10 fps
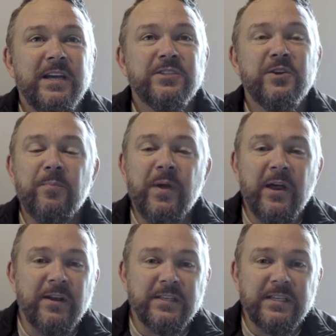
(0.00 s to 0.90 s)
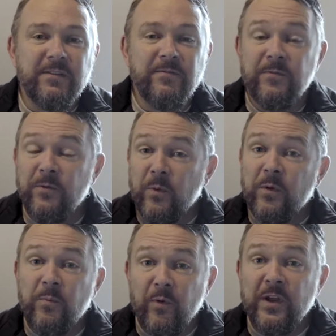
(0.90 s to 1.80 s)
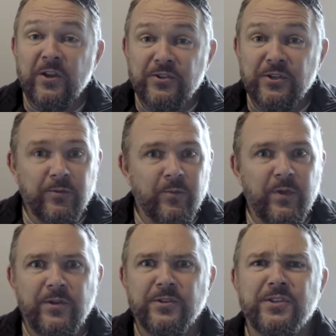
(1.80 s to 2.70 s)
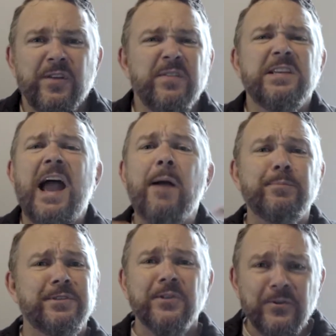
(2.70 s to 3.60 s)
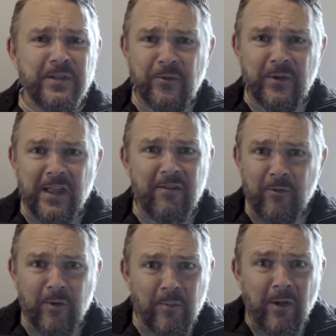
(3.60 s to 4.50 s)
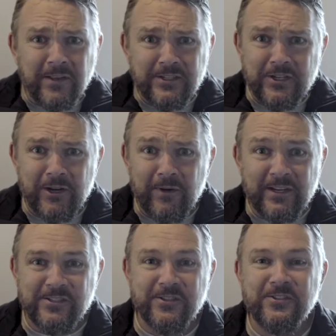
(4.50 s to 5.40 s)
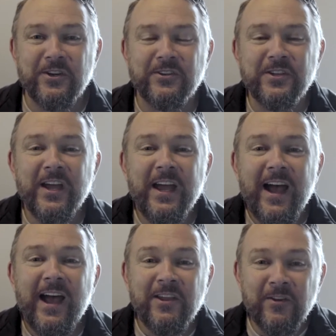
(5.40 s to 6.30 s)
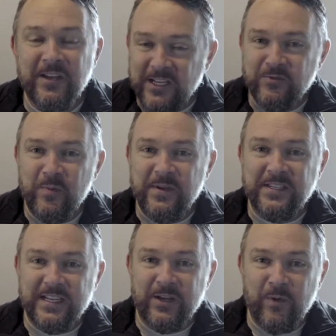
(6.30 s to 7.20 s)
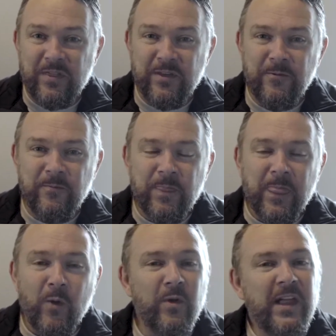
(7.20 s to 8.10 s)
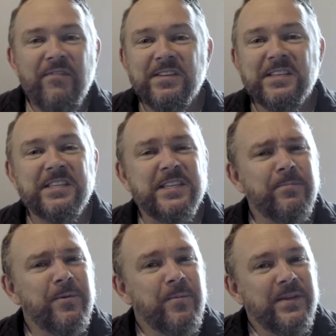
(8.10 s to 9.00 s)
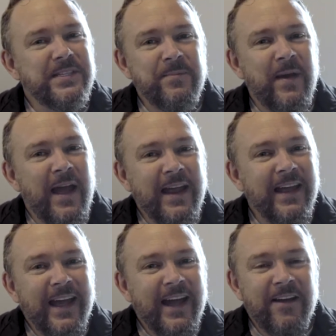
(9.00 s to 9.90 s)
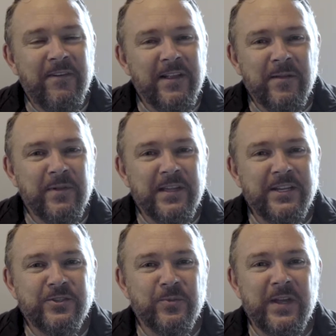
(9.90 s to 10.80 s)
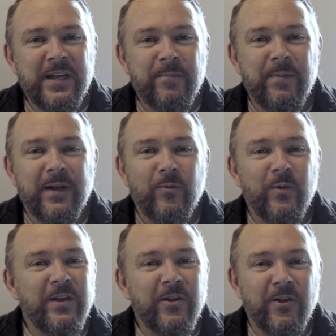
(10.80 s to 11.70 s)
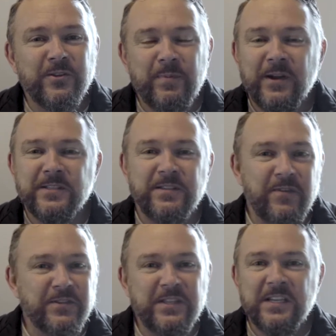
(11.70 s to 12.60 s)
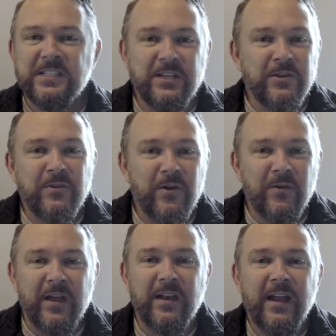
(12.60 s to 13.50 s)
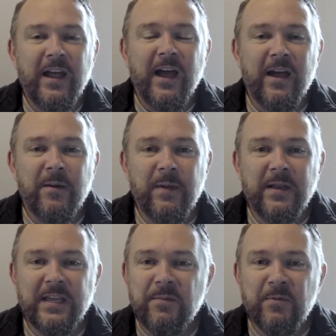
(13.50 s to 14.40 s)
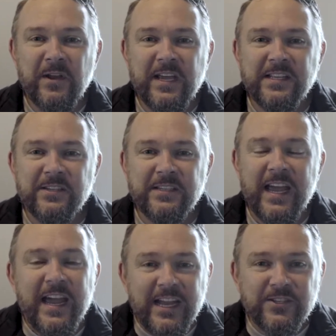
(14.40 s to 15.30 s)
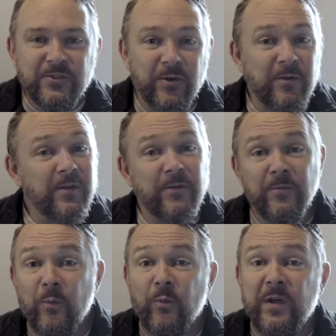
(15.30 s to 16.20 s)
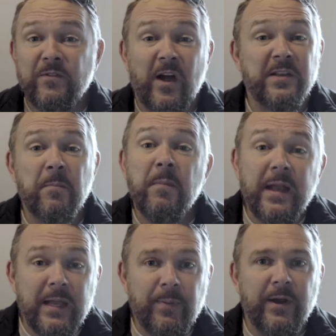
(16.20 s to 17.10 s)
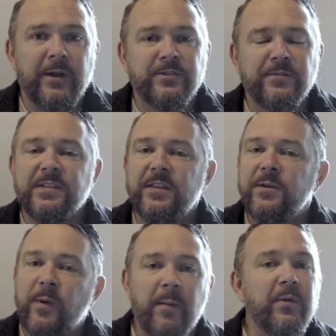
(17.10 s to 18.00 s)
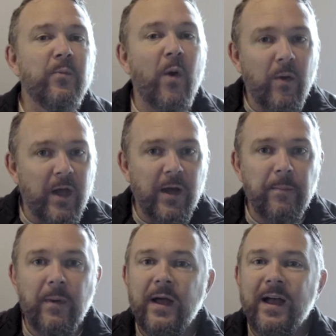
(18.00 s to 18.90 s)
So parents, if you want to bring your children with you to service, absolutely, we love it. We're a multi-generational church. Your kids will be sitting with you. We'll have a simple busy bag available each week, but we encourage parents, if there's things that you know that may keep your kids engaged, or we've talked to many parents who have said they probably won't come